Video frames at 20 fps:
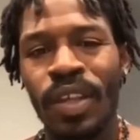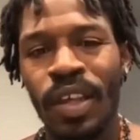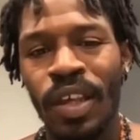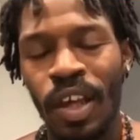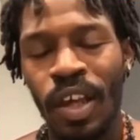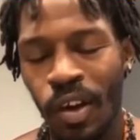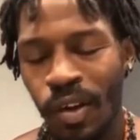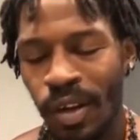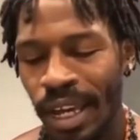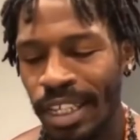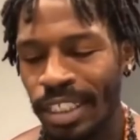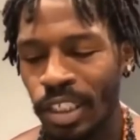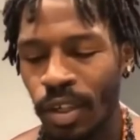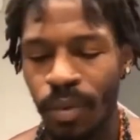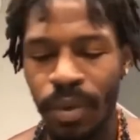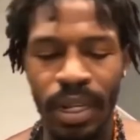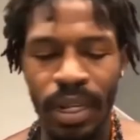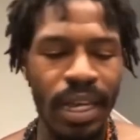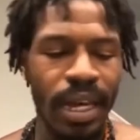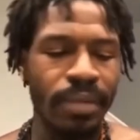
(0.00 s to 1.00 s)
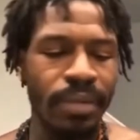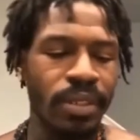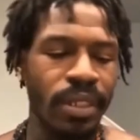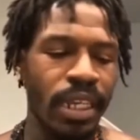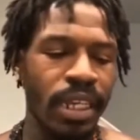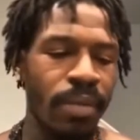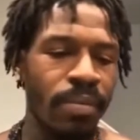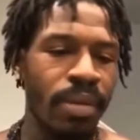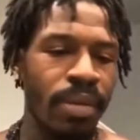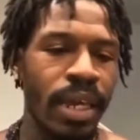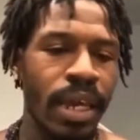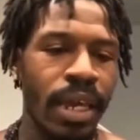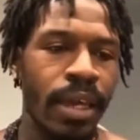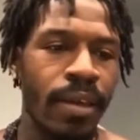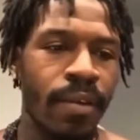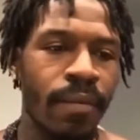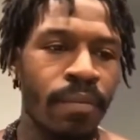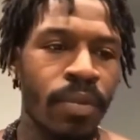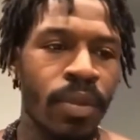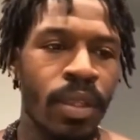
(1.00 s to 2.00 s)
Okay, so when it comes to the NBA,
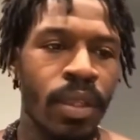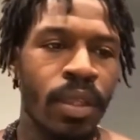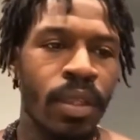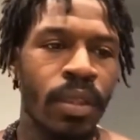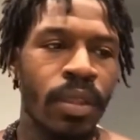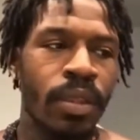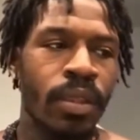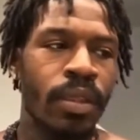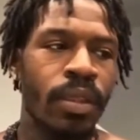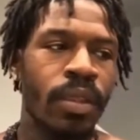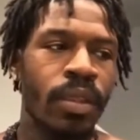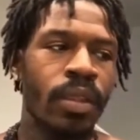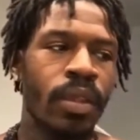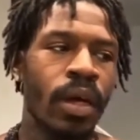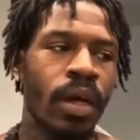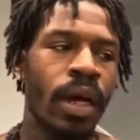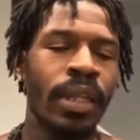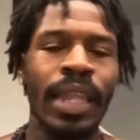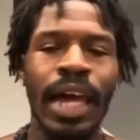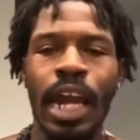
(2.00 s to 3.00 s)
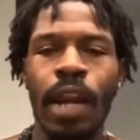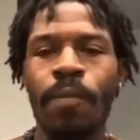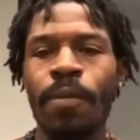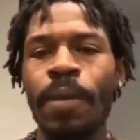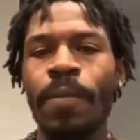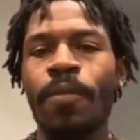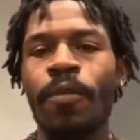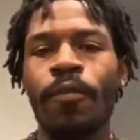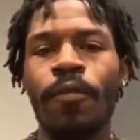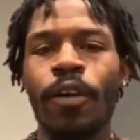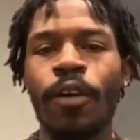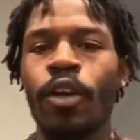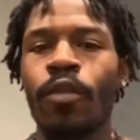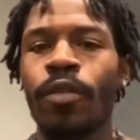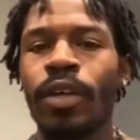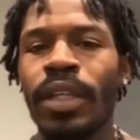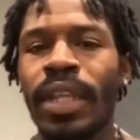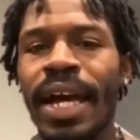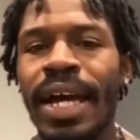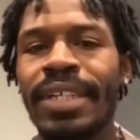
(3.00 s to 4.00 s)
a lot of people fail to
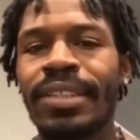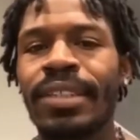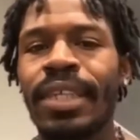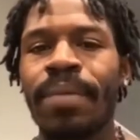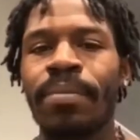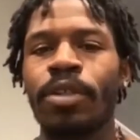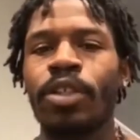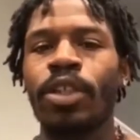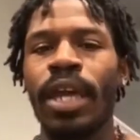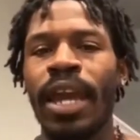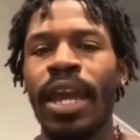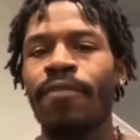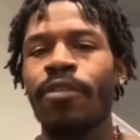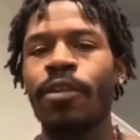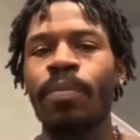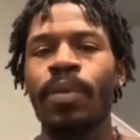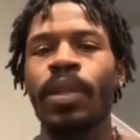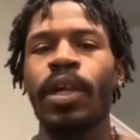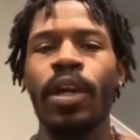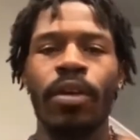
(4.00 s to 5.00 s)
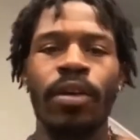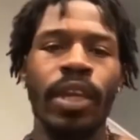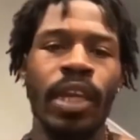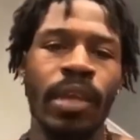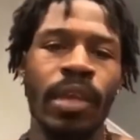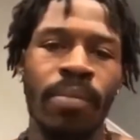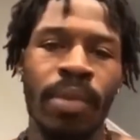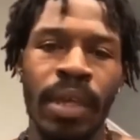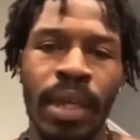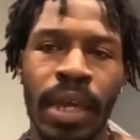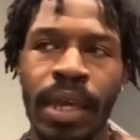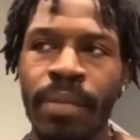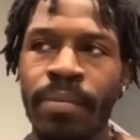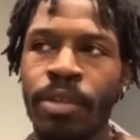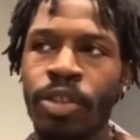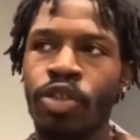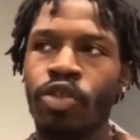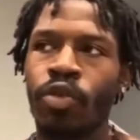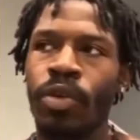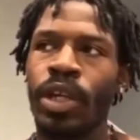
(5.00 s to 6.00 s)
realize that every player in the NBA,
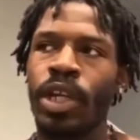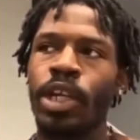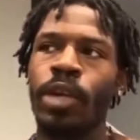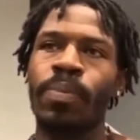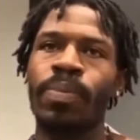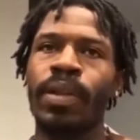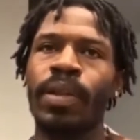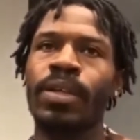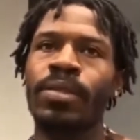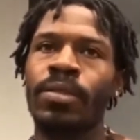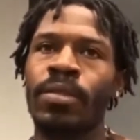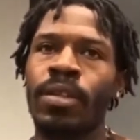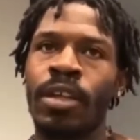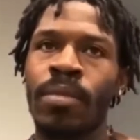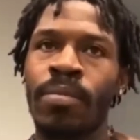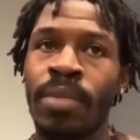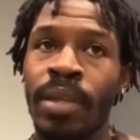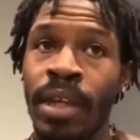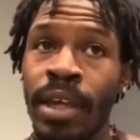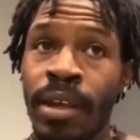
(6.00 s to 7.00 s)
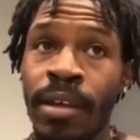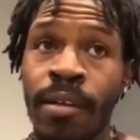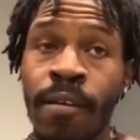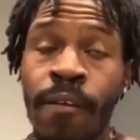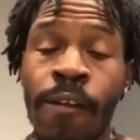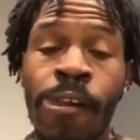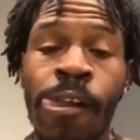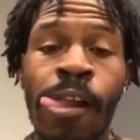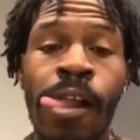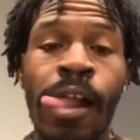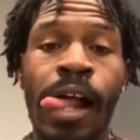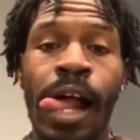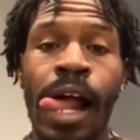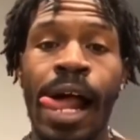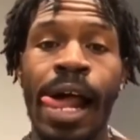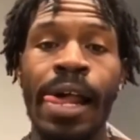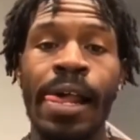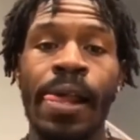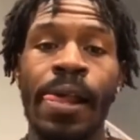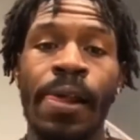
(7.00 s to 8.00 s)
majority of your players in the NBA, all
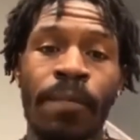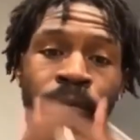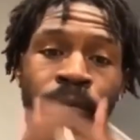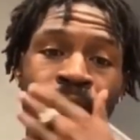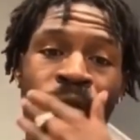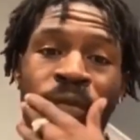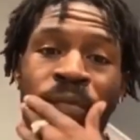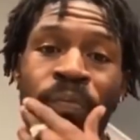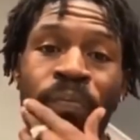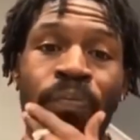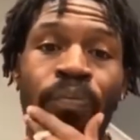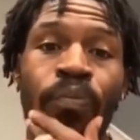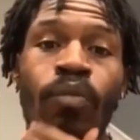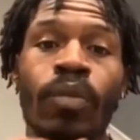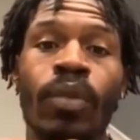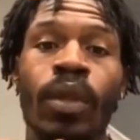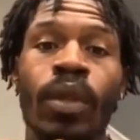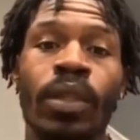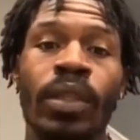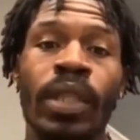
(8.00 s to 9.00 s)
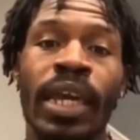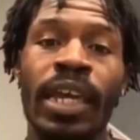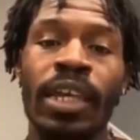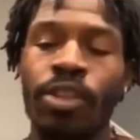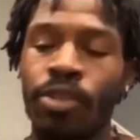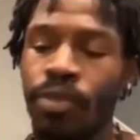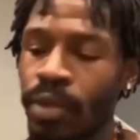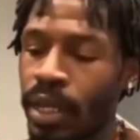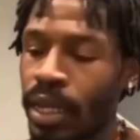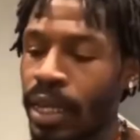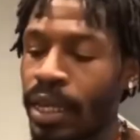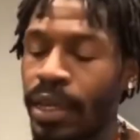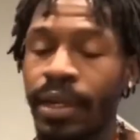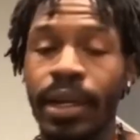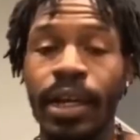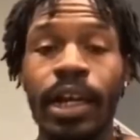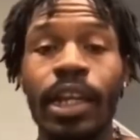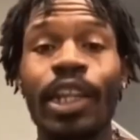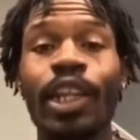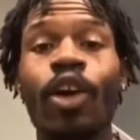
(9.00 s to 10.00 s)
right, they either get
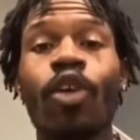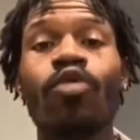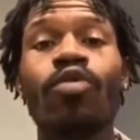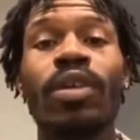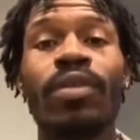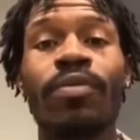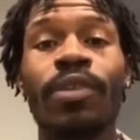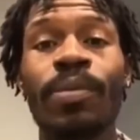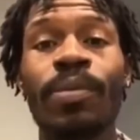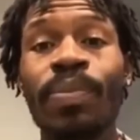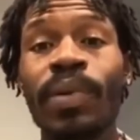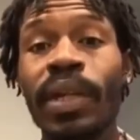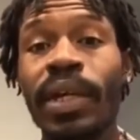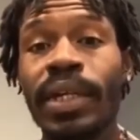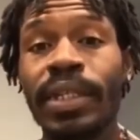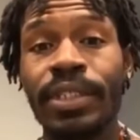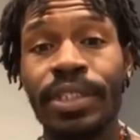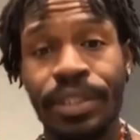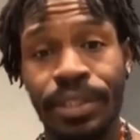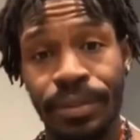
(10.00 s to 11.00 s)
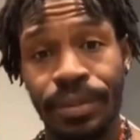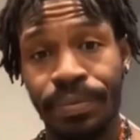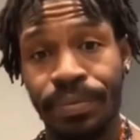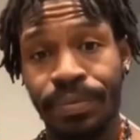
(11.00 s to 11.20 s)
cloned and replaced,